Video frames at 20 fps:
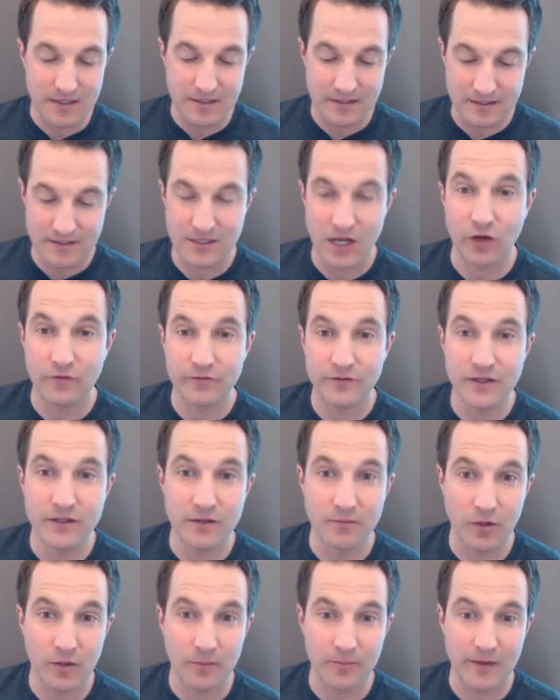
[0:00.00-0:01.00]
being dissolved in
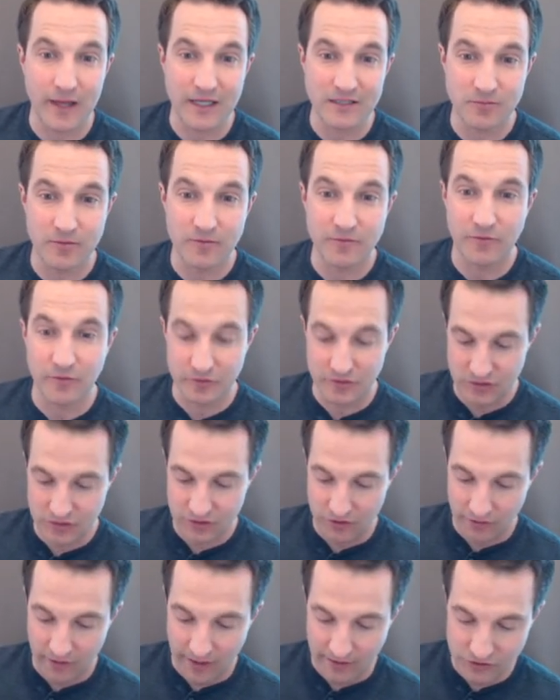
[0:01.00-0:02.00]
the blood plasma
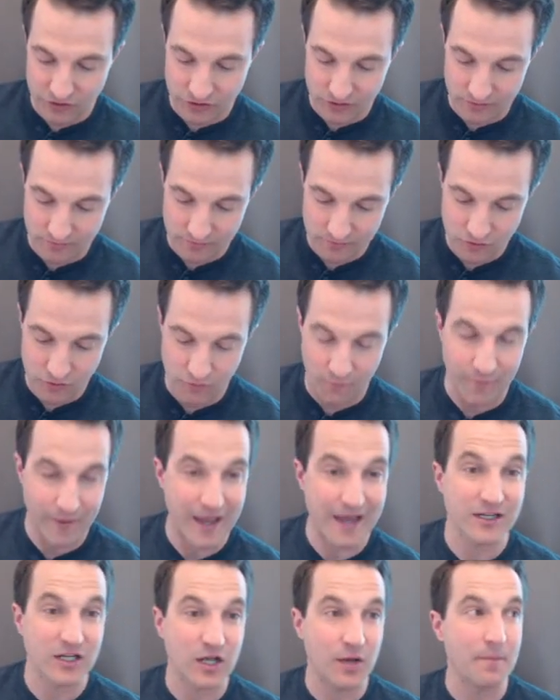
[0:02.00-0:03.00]
versus our oxygen. So if we
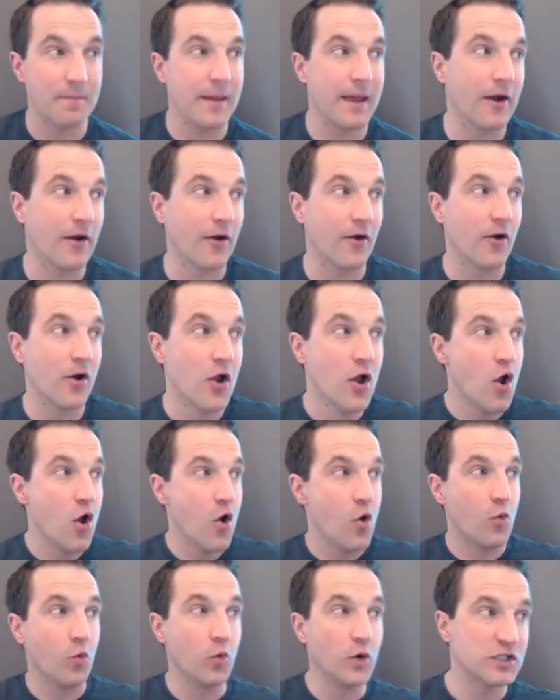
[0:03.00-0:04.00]
had to compare
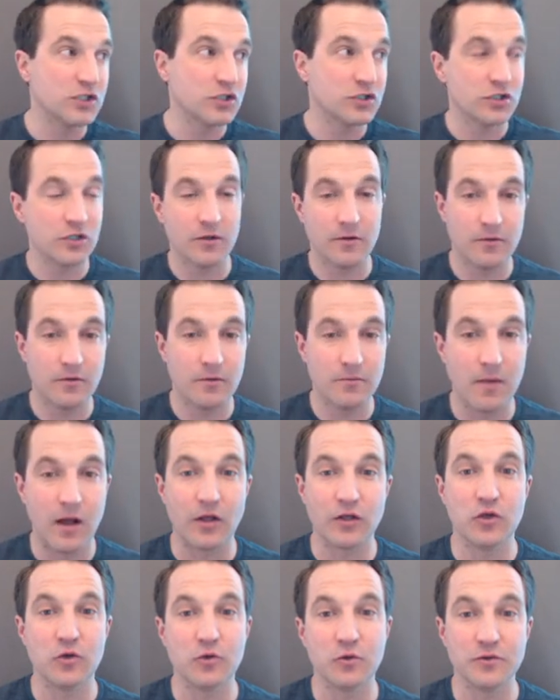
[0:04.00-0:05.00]
which
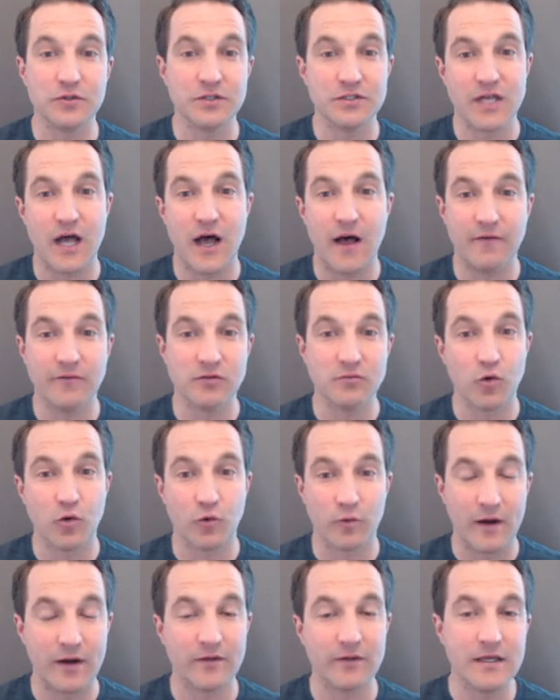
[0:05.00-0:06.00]
molecule dissolves
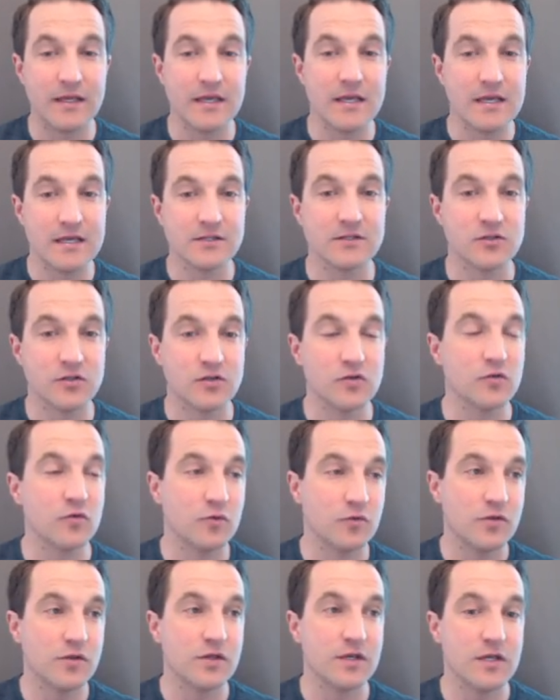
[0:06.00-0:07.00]
more readily
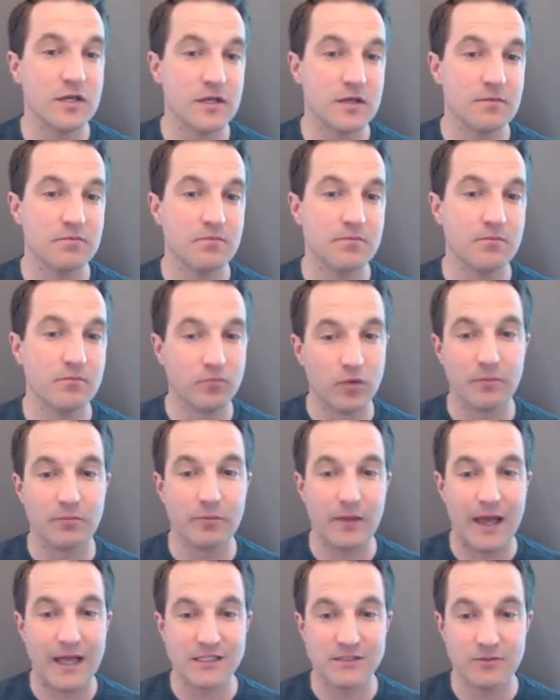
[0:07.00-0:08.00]
into the blood
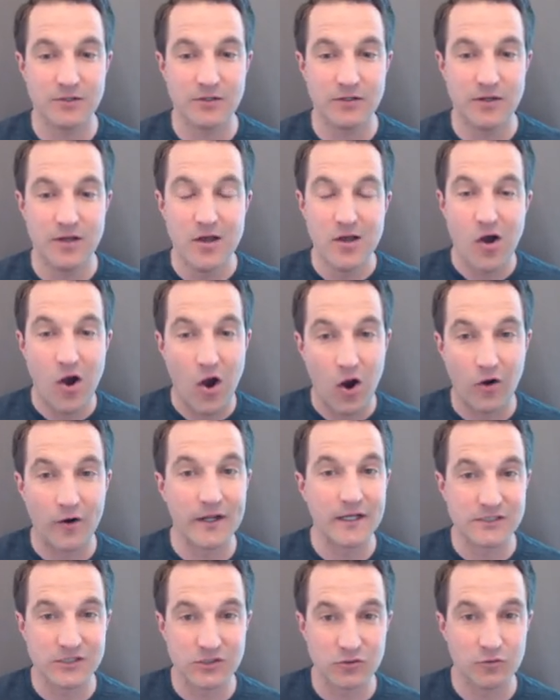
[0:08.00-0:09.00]
plasma, our
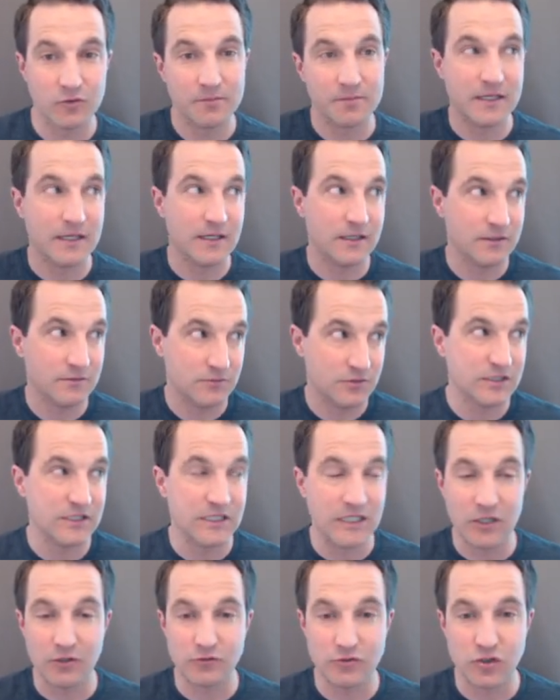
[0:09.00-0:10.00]
answer would be
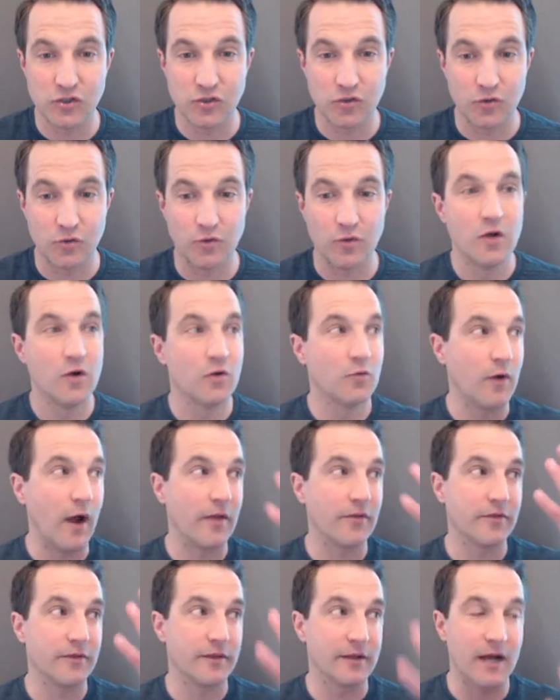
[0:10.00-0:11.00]
CO2
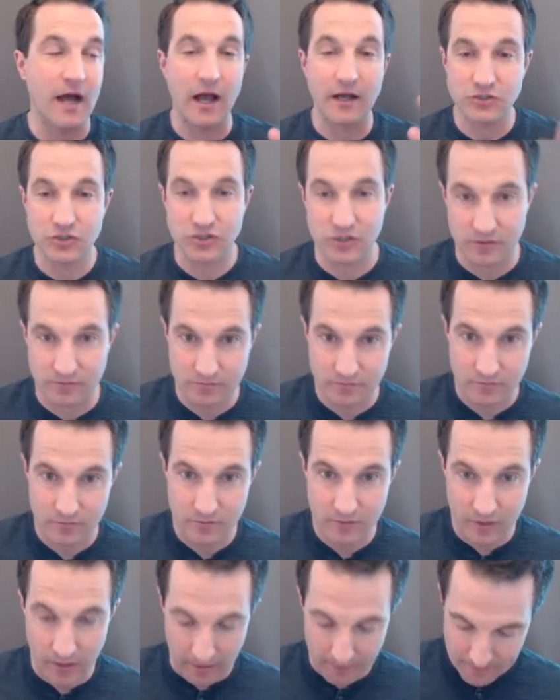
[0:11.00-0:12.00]
rather than oxygen.
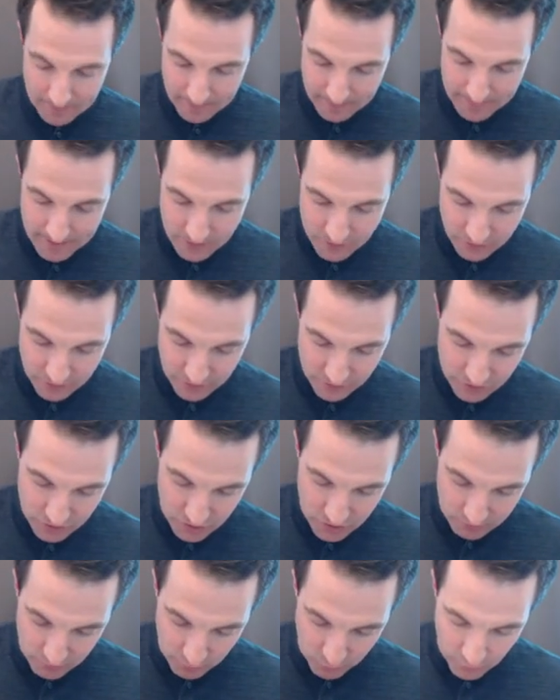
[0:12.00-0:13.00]
Okay, so there's
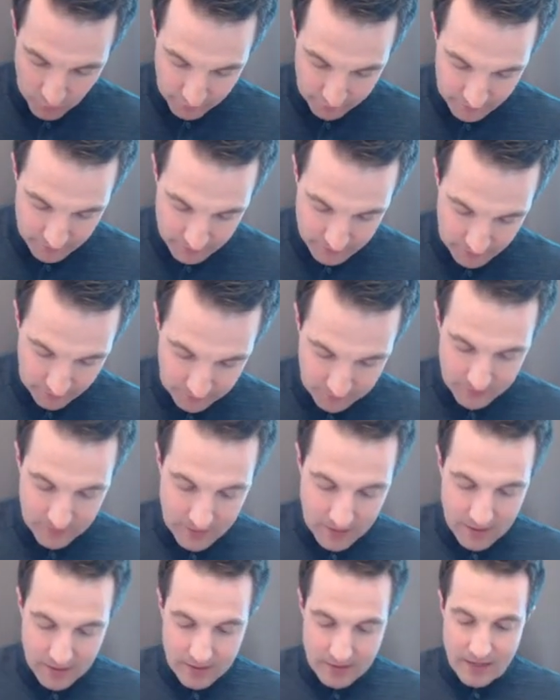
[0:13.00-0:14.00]
our number 1 right there.
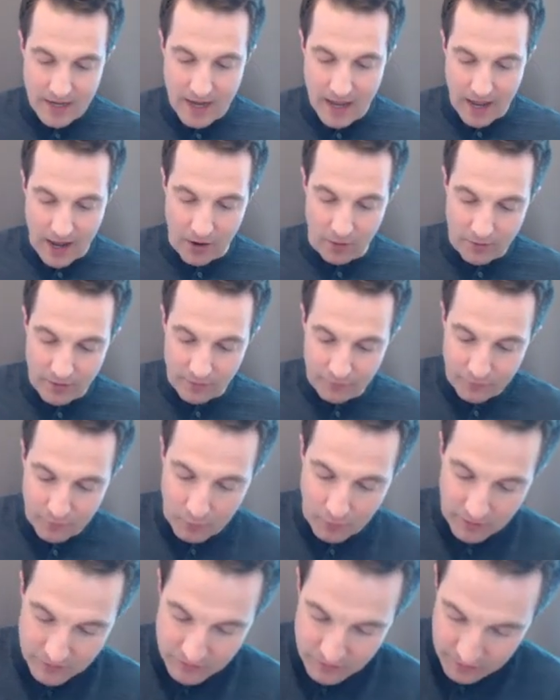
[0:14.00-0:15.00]
Now, if we
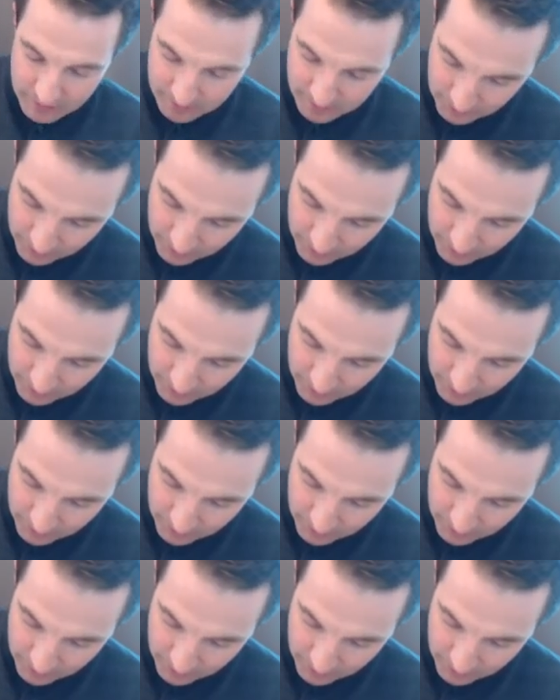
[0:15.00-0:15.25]
want to talk